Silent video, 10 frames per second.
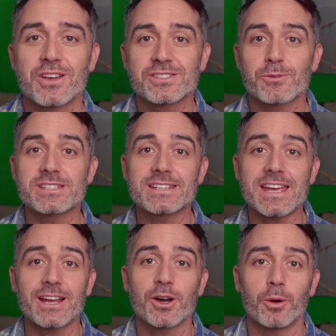So what's the
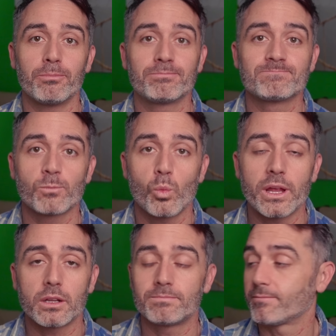take home?
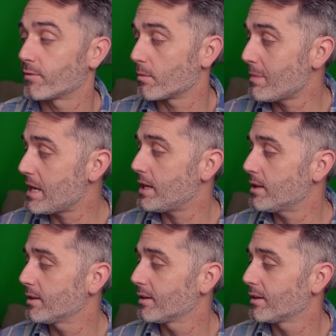Well, for
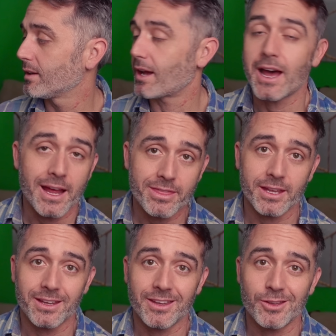me, I
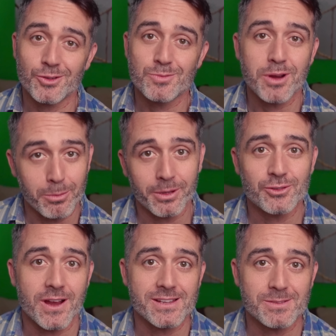think you should probably
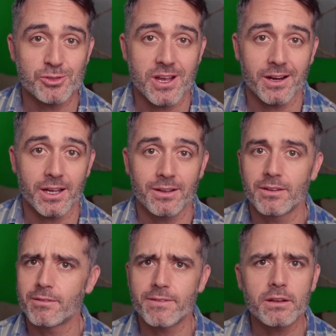try some chaga.
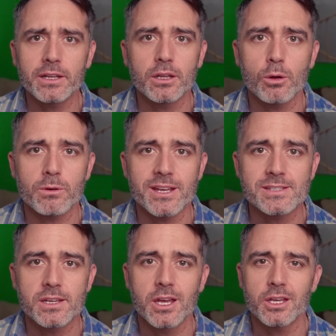Fairly low
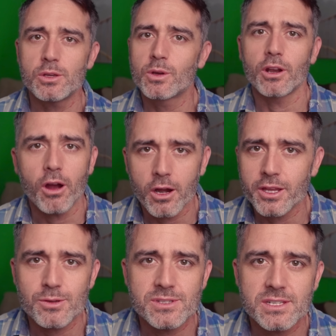risk. You could
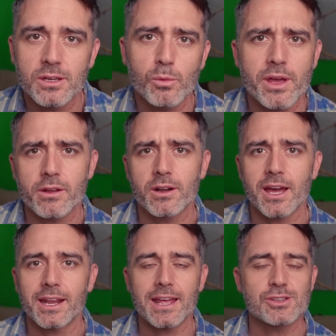argue still whether or
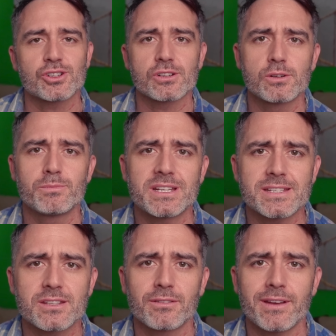not it has true
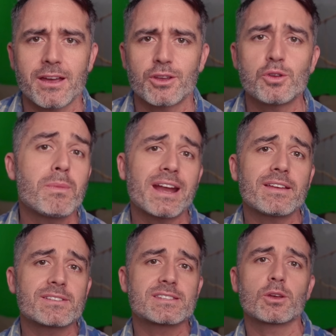medicinal value. You might
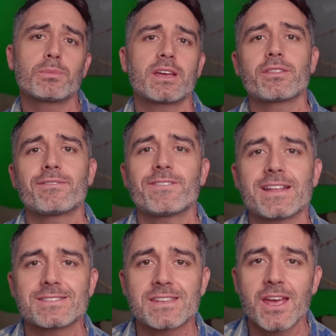even still be on the
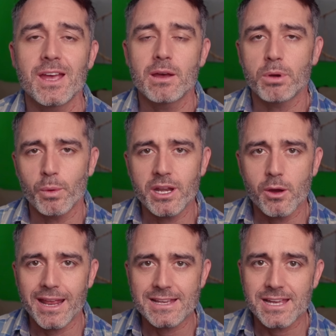fence, but we know
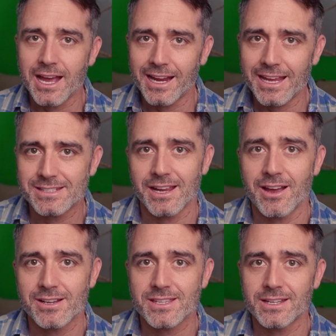it has high
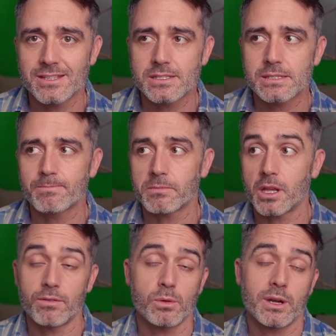antioxidants.
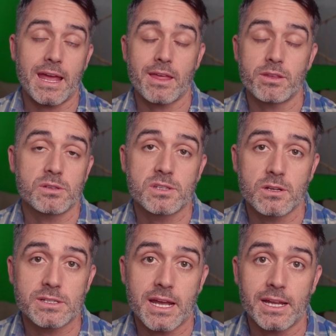And if you want to add those to
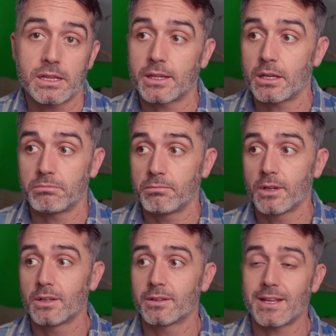your diet, then
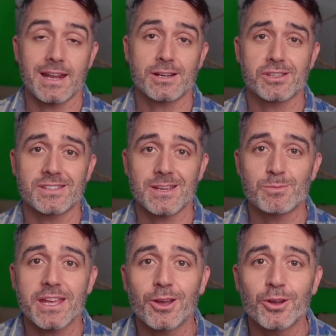that actually
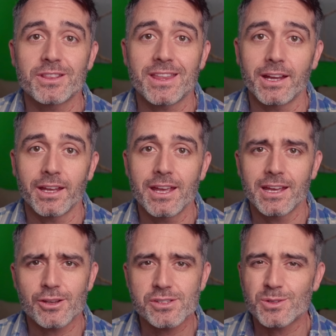seems like a good thing.
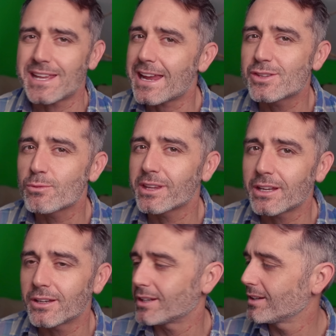It also tastes really
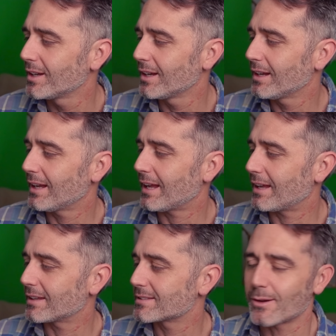good.
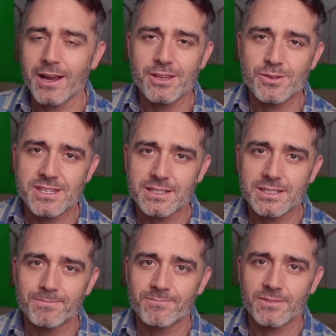So I use
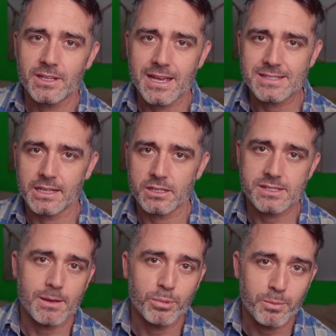it as a little
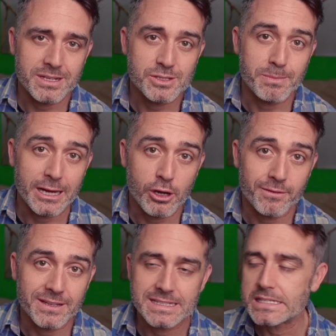supplement to my
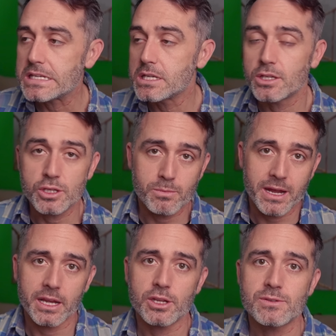coffee and tea. You
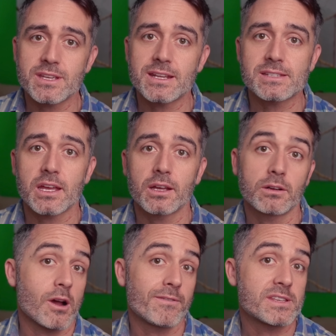might use it as a
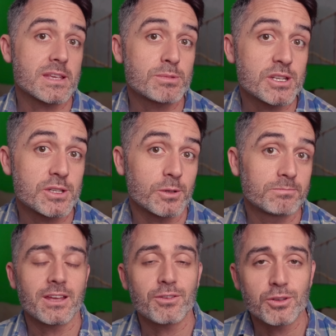coffee substitute.
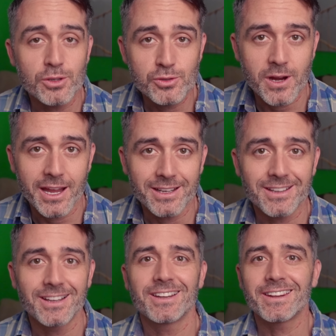If you do try it,
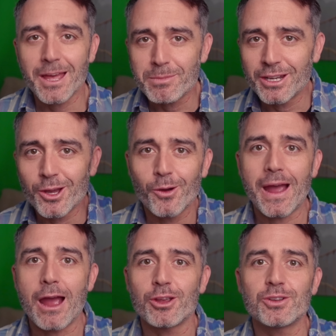let me know
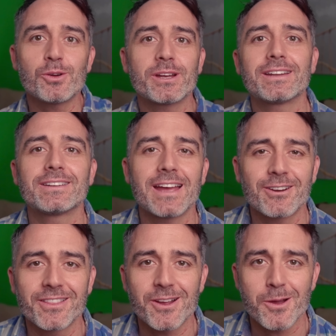how you do it down
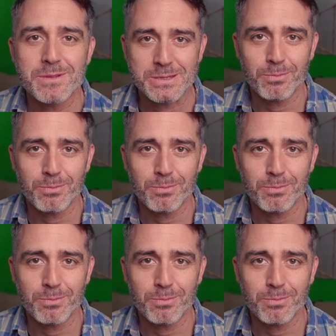in the comments